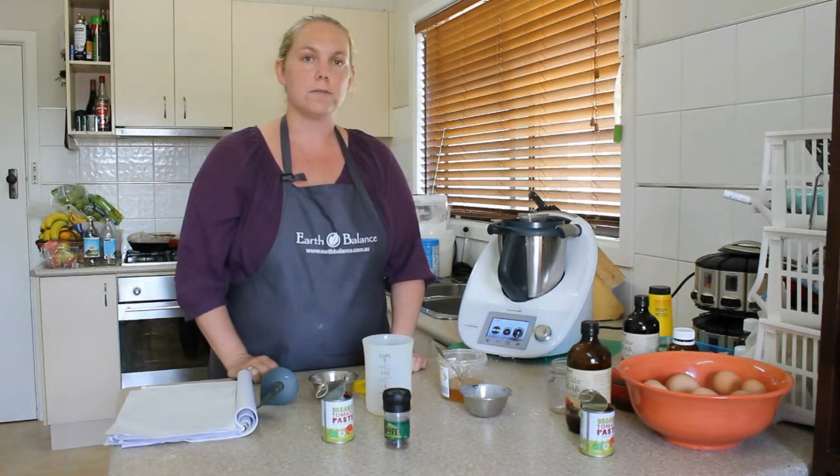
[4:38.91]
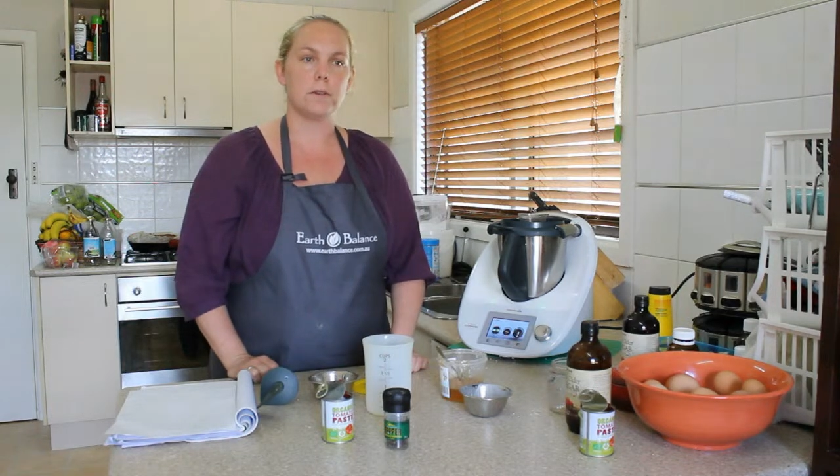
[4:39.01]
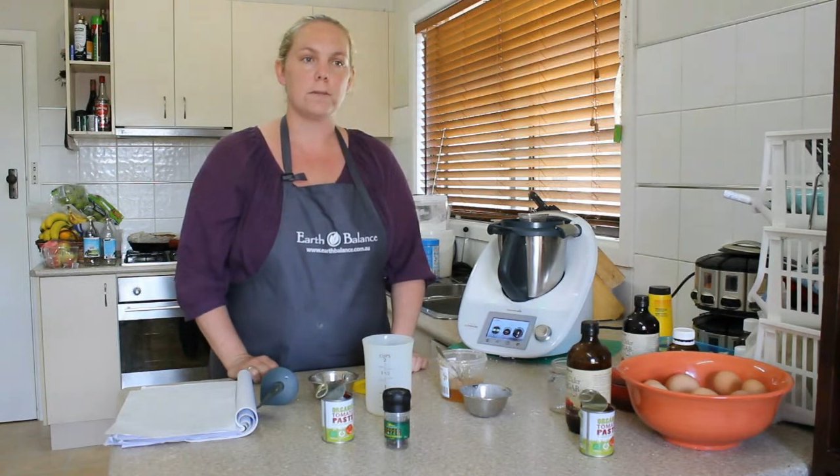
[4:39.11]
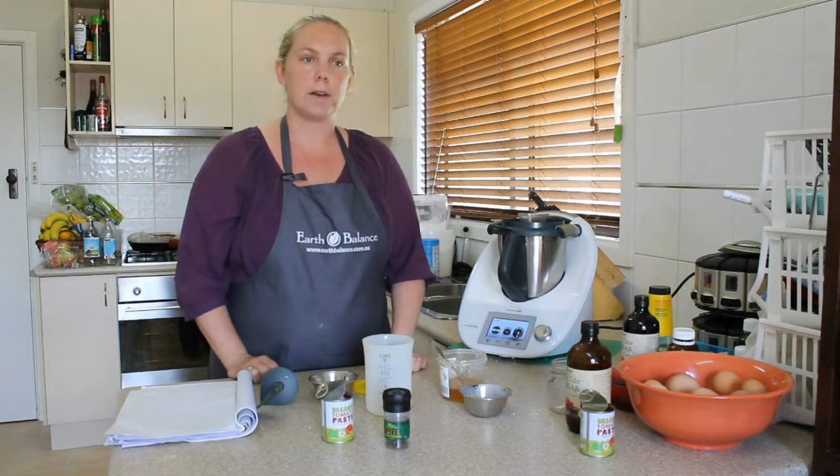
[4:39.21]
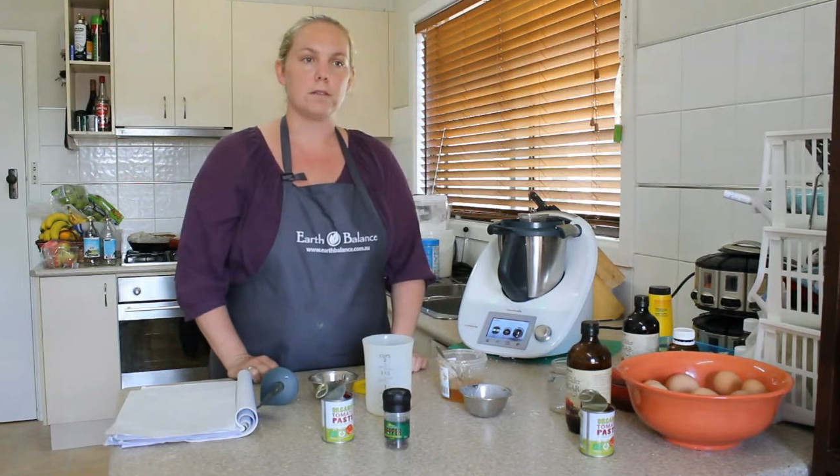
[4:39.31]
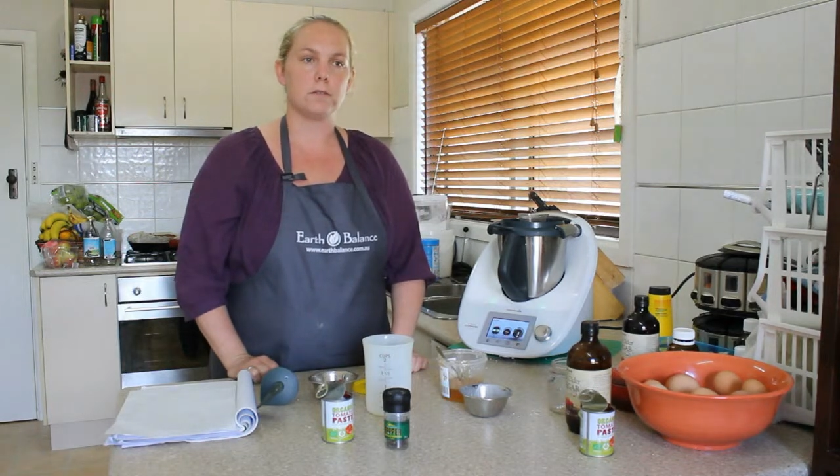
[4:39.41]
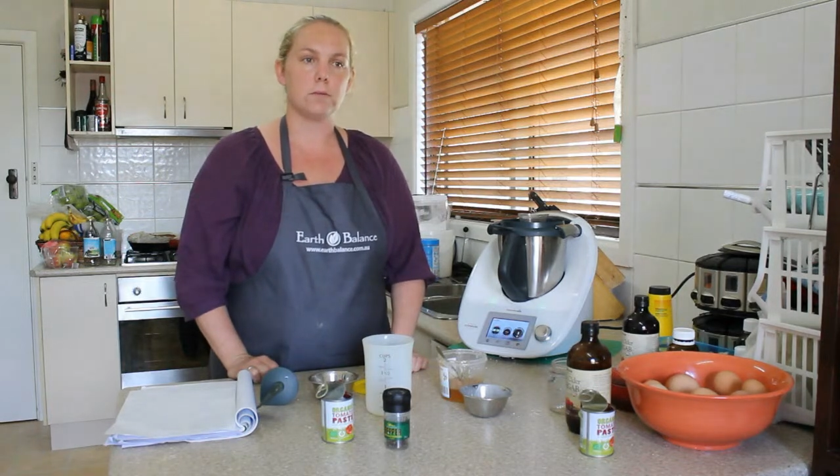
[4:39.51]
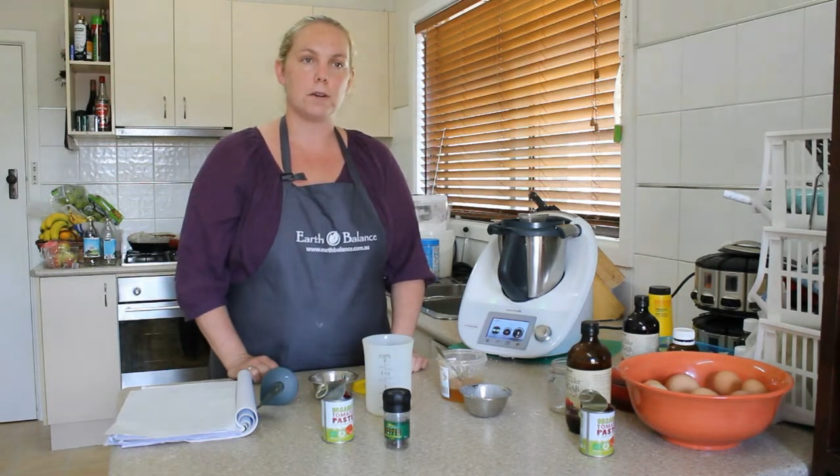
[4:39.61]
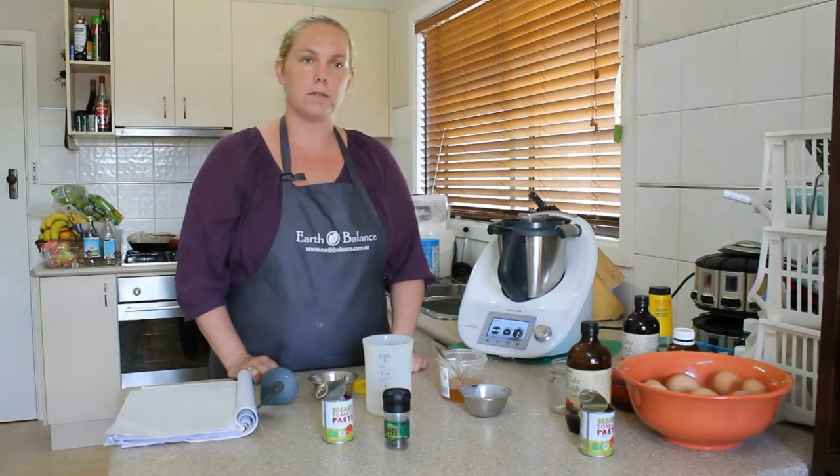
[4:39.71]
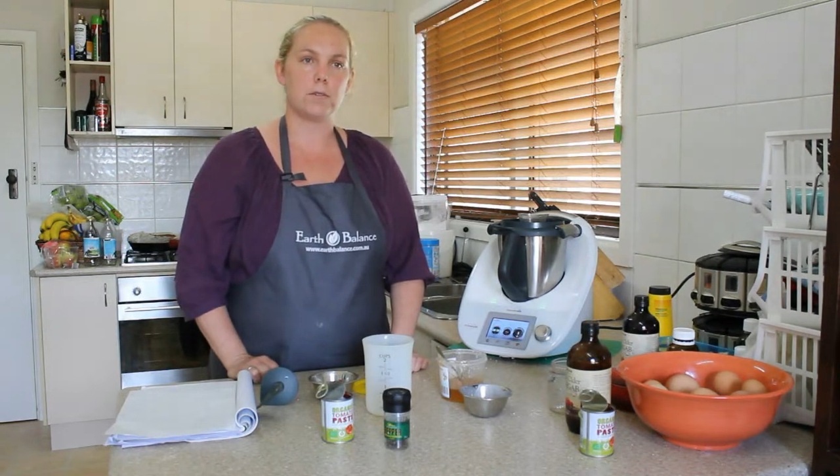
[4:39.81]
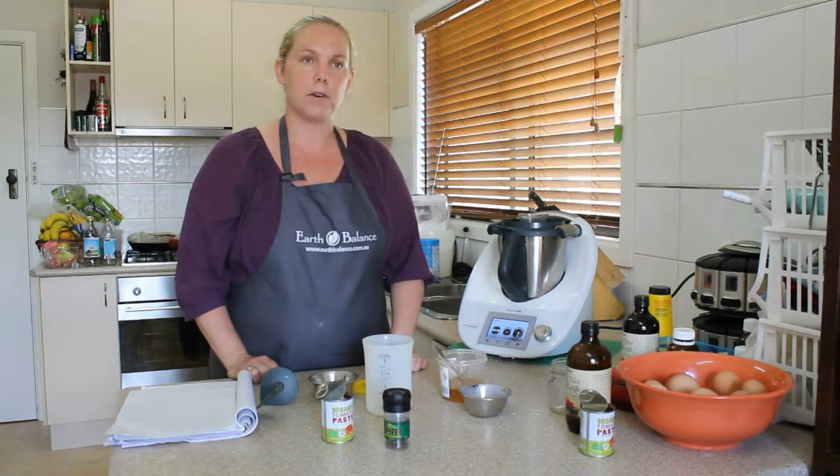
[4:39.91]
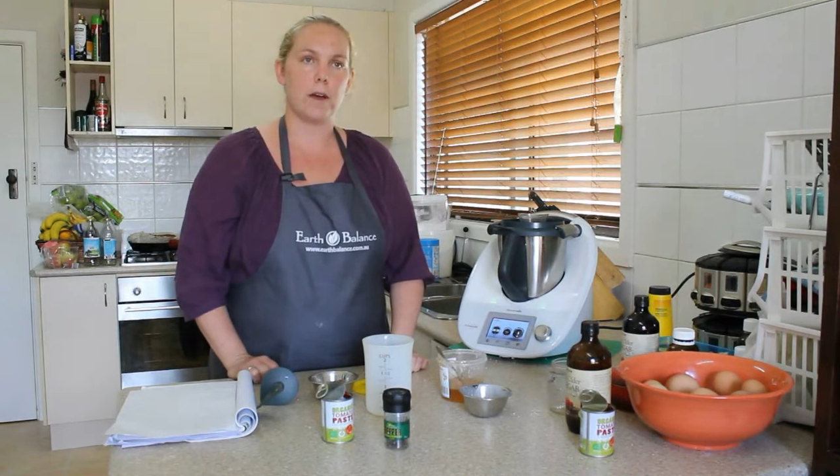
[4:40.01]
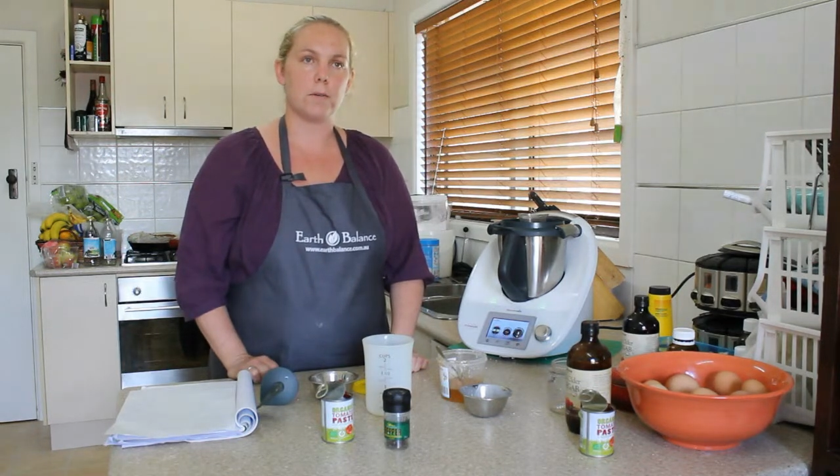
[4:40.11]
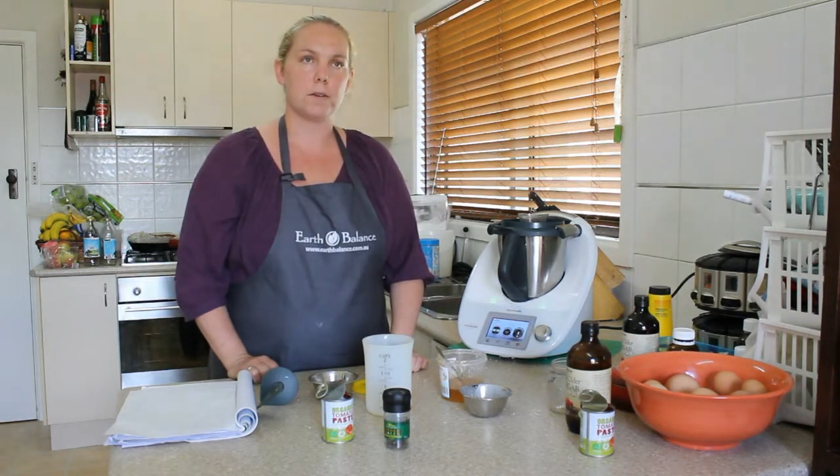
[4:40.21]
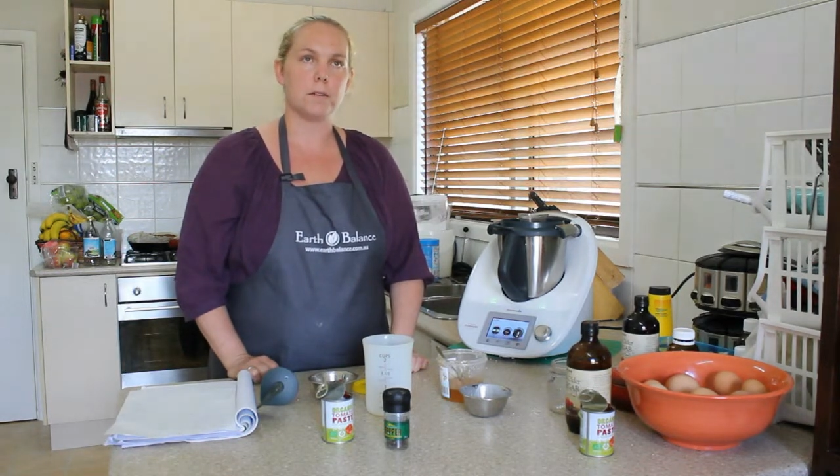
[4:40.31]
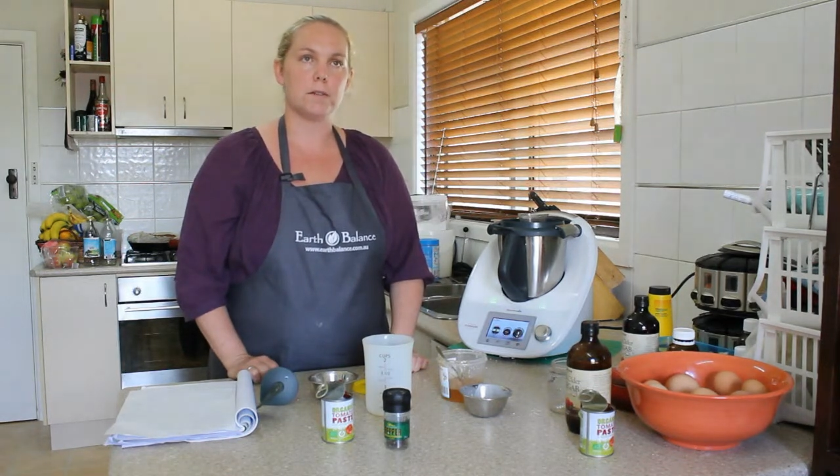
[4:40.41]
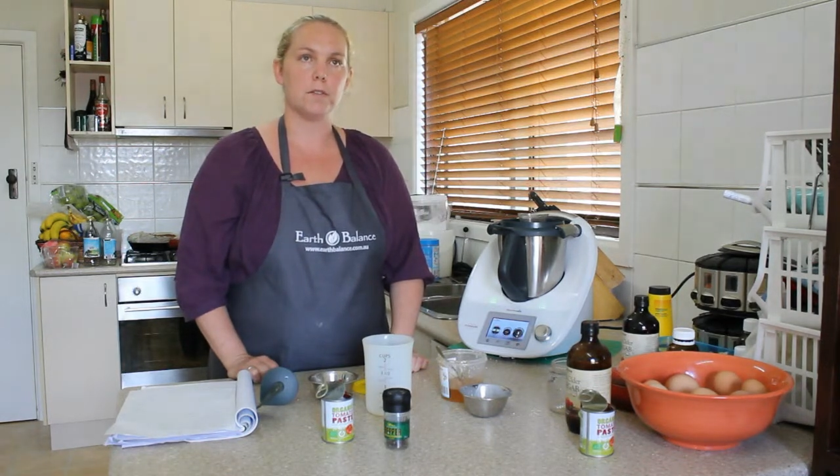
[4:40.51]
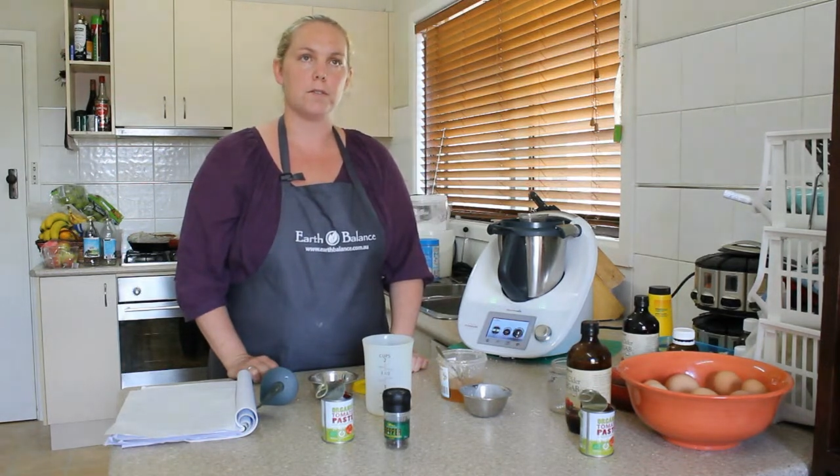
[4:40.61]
for about 24 hours,